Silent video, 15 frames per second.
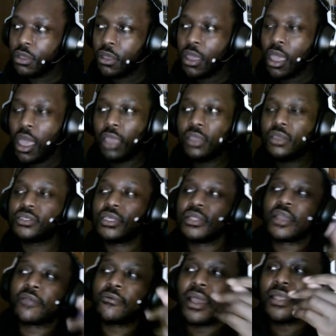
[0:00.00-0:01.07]
And you see
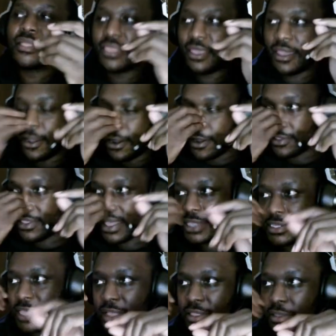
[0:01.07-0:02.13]
like right there, and that's
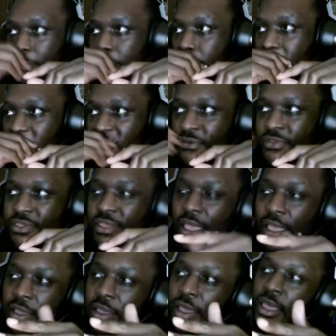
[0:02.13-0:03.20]
like the beautiful
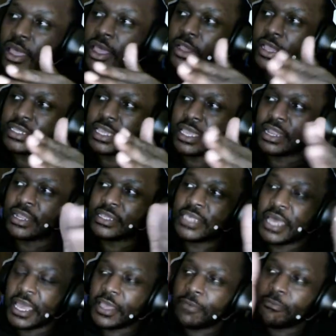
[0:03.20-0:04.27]
thing, because again, it's
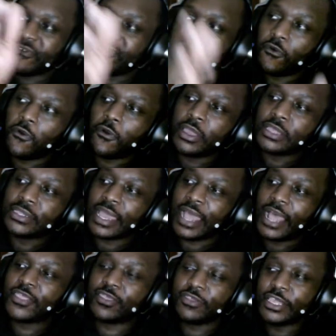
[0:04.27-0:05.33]
like before he's like,
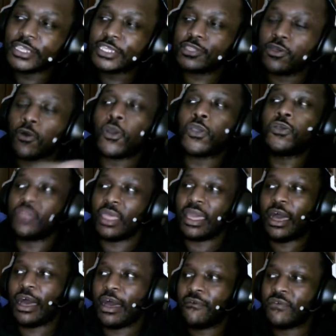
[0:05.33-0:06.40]
he's throwing you the
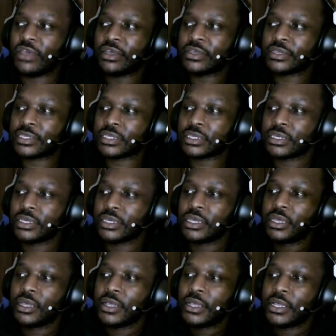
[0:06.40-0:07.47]
obvious
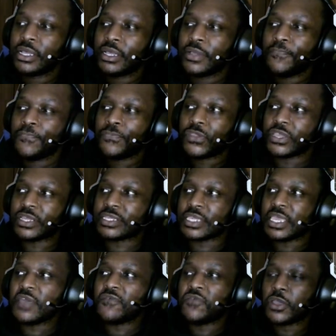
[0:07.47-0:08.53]
to
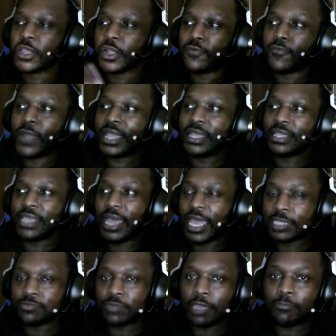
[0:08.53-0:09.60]
see if you can
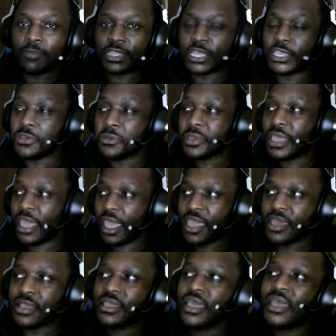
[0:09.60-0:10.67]
recognize me, but then you
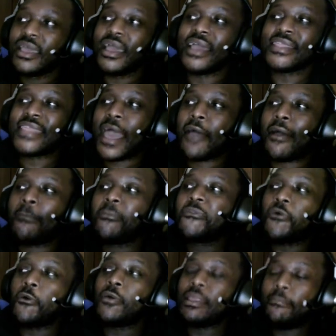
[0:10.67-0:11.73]
can't. And now I'm
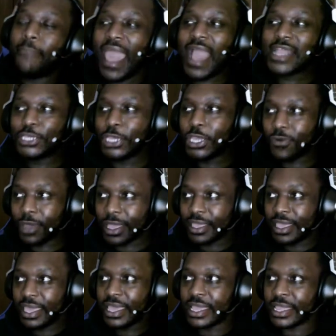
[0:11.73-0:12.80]
throwing it back to you
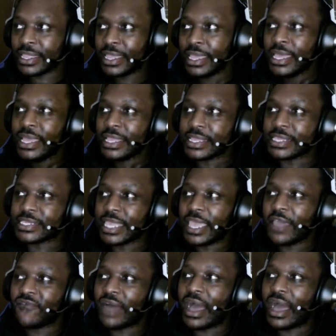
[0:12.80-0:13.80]
again to see if